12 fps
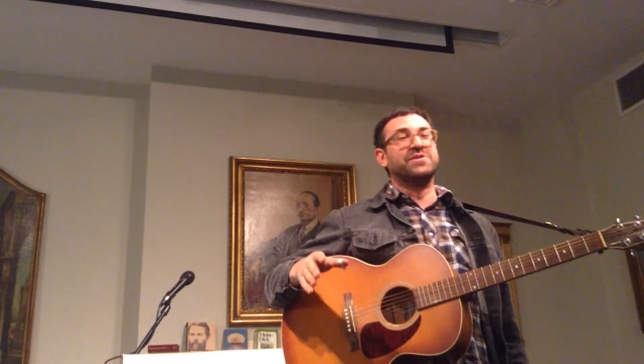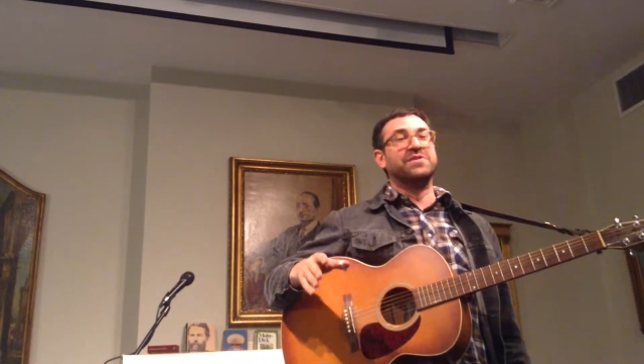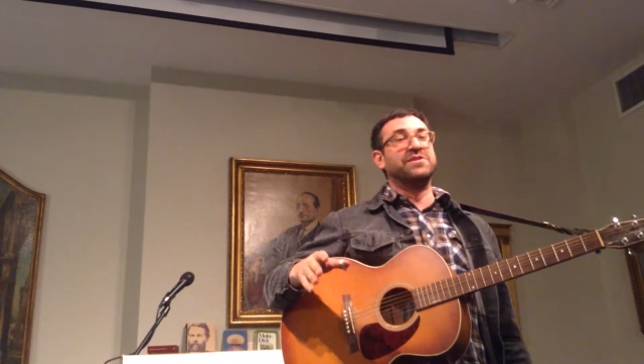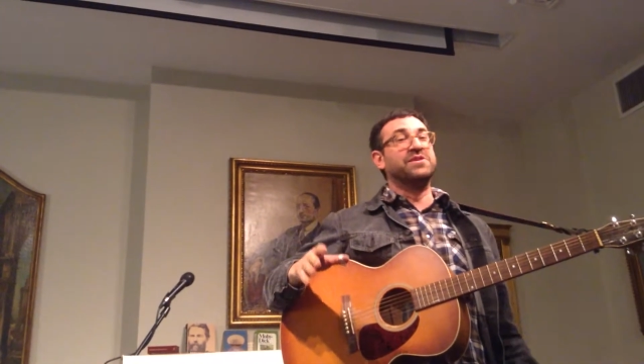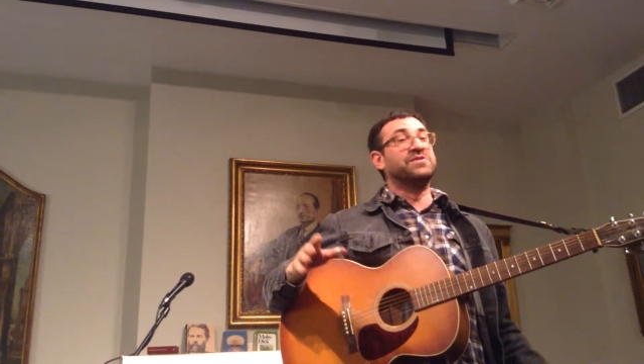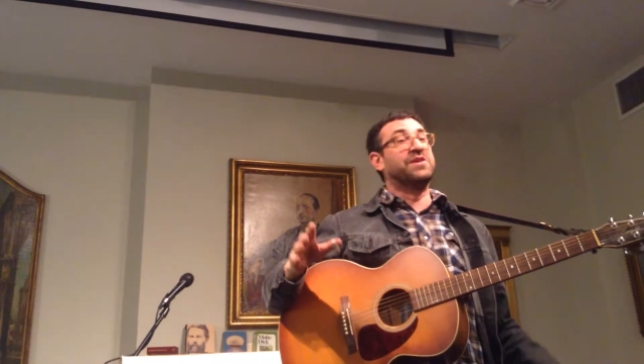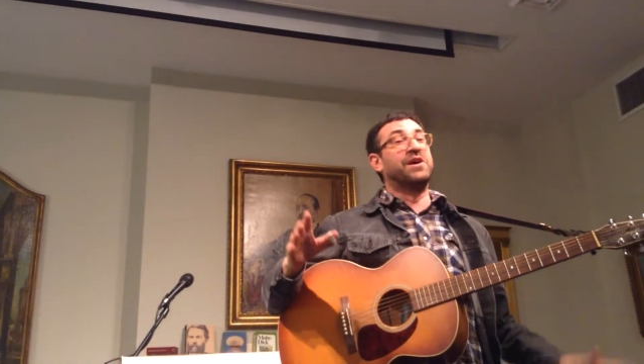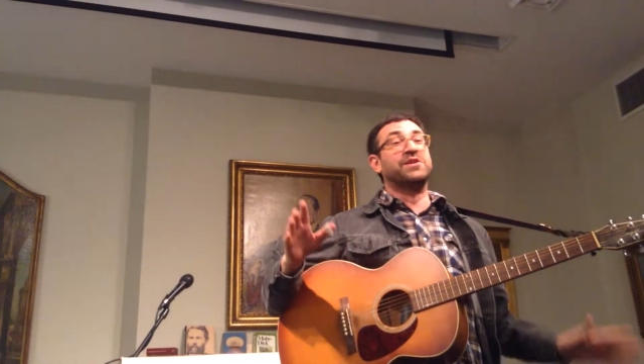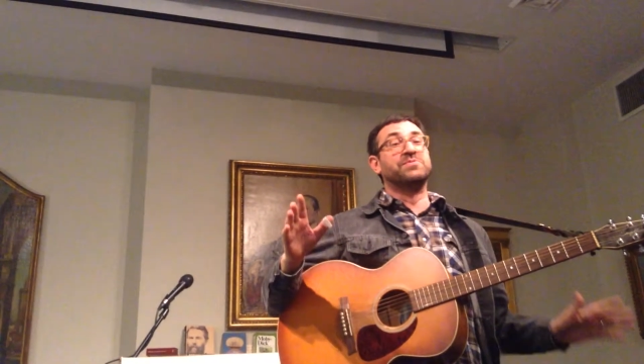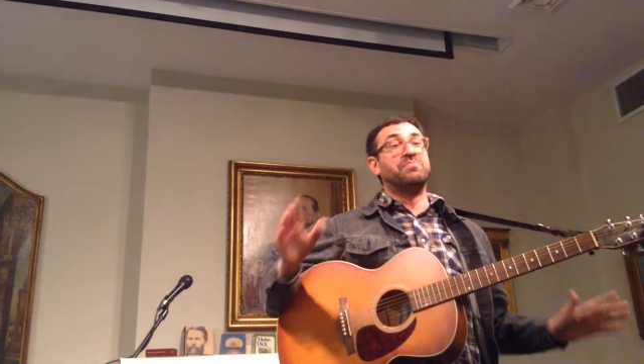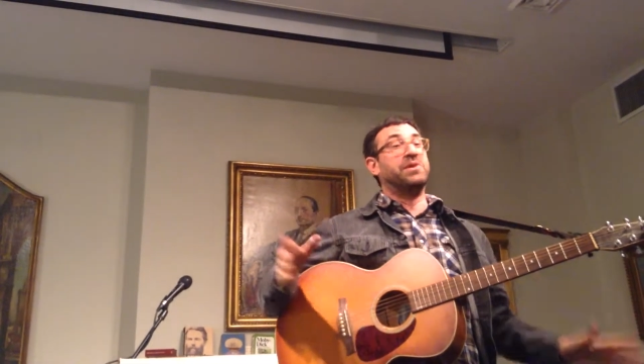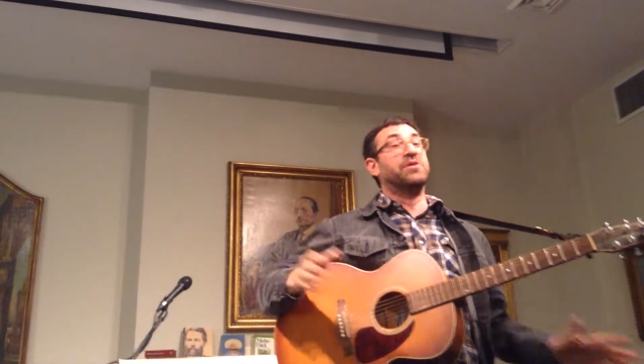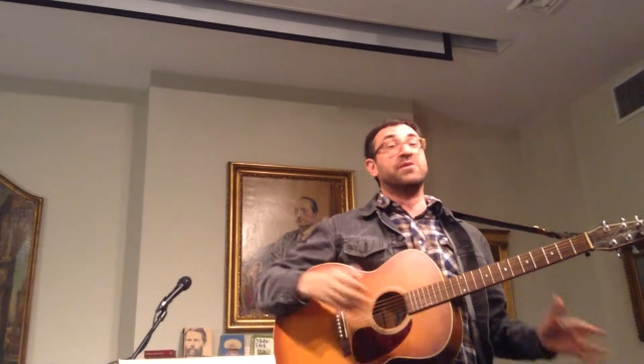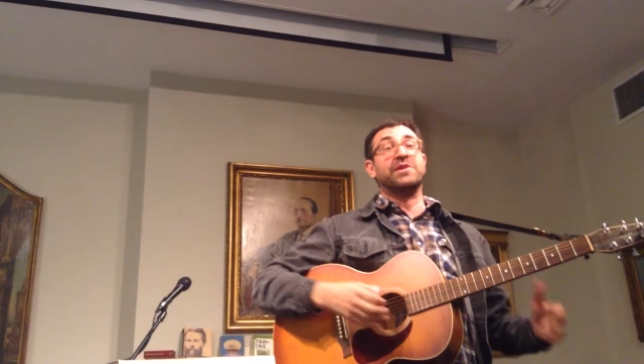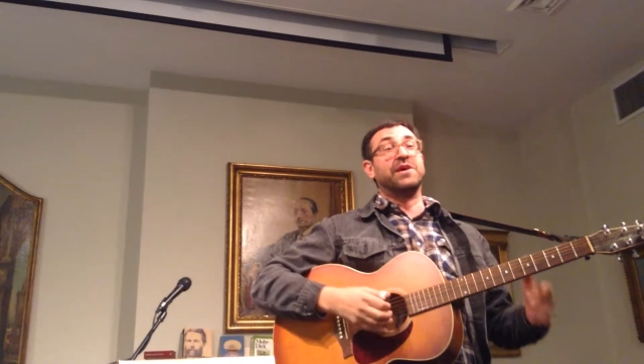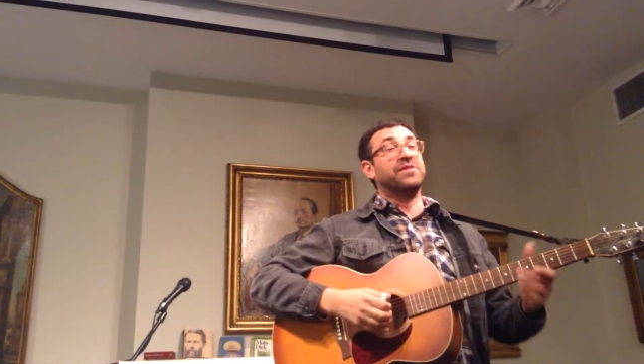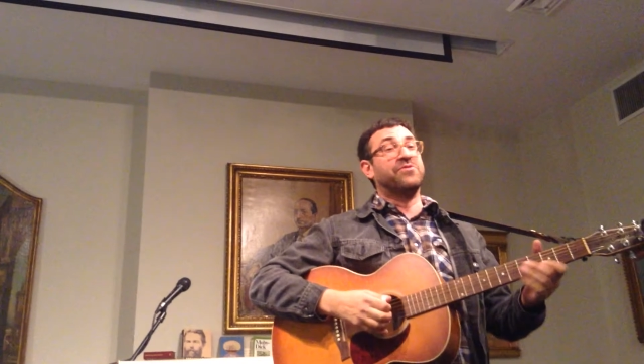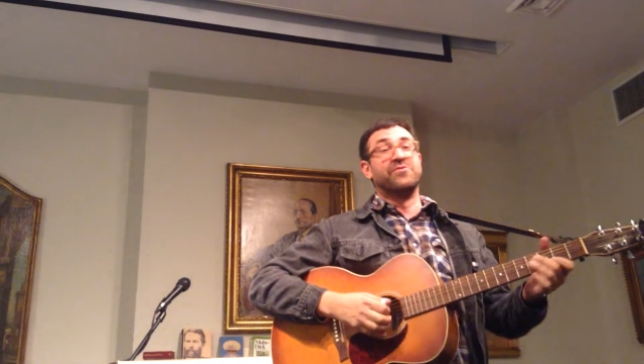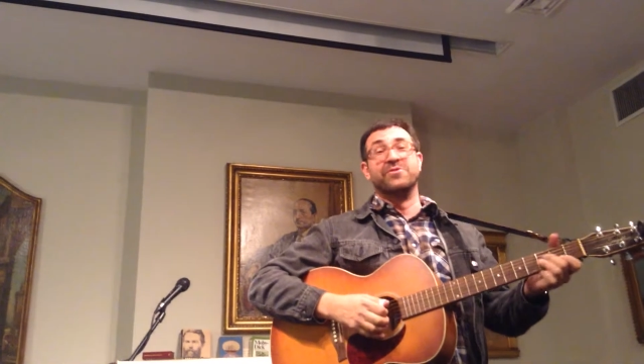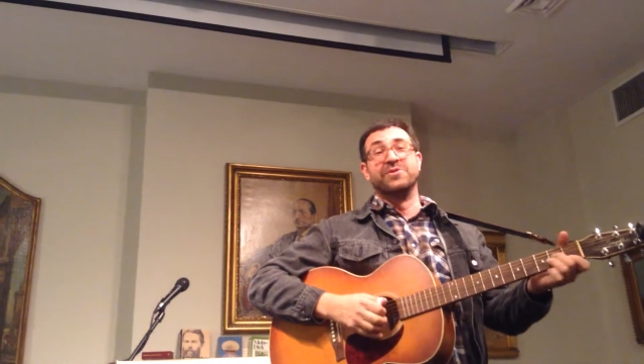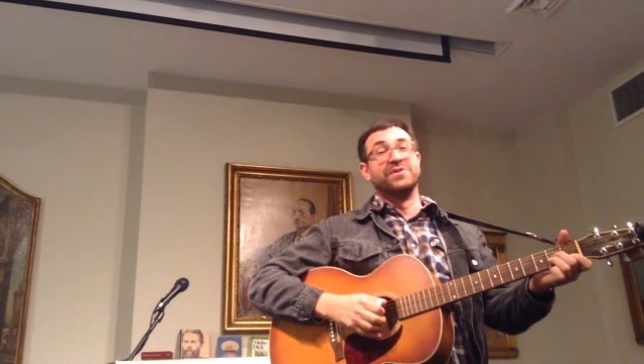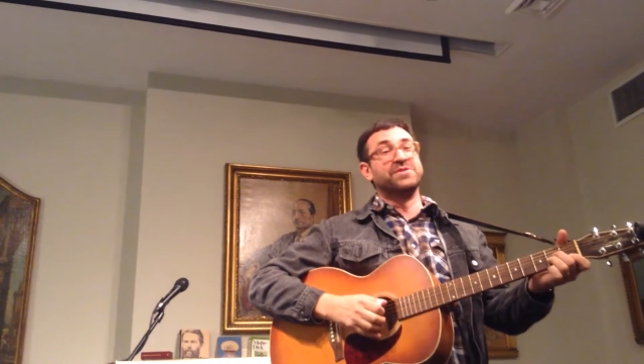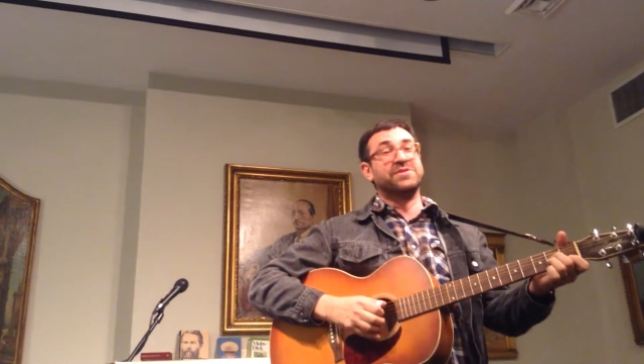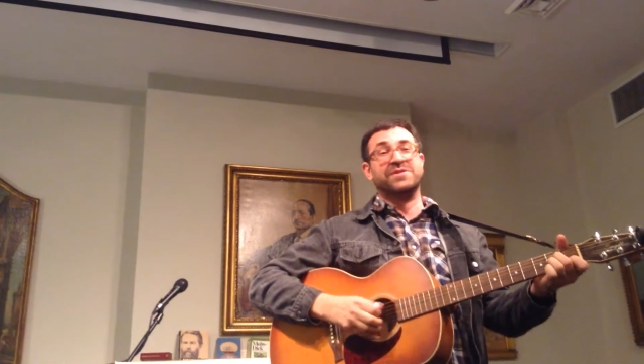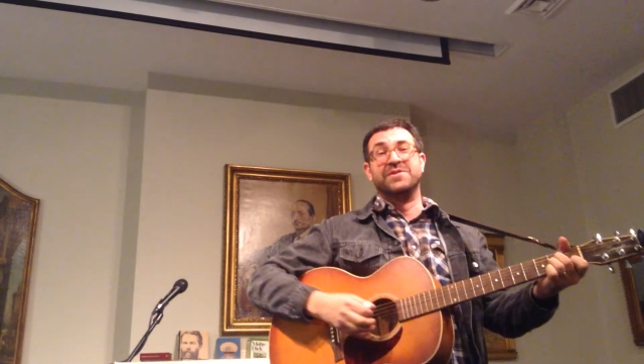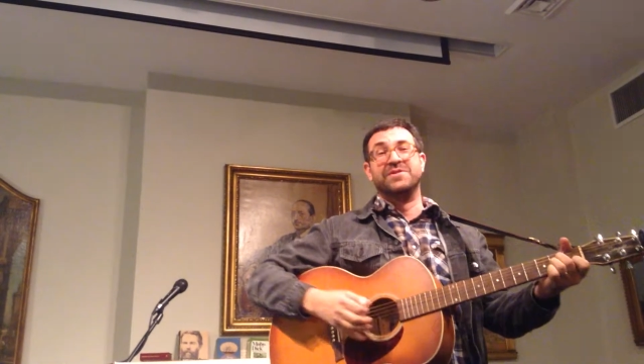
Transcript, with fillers: and these guys barely get through this. So